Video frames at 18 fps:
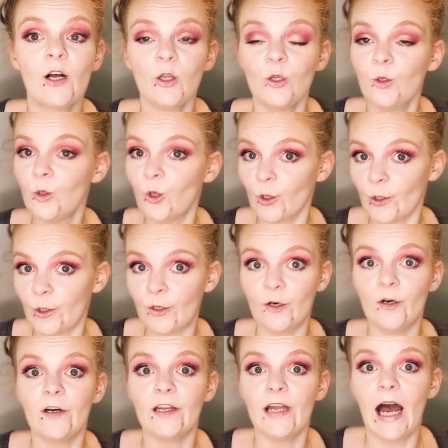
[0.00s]
look
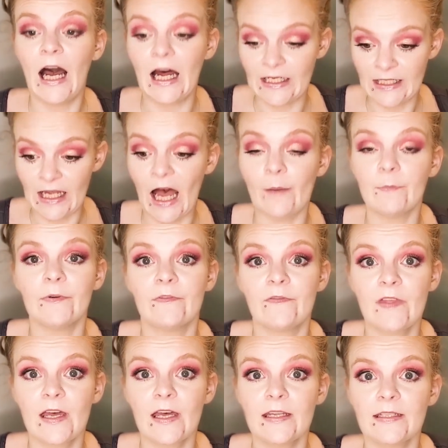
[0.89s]
good on top of
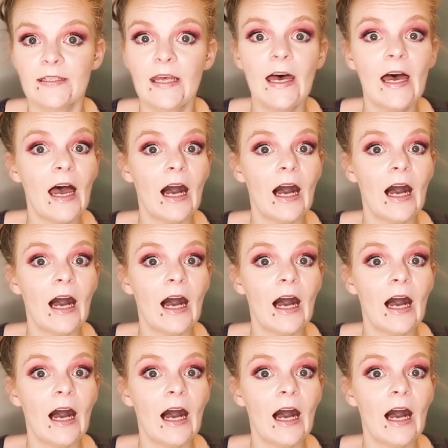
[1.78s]
this.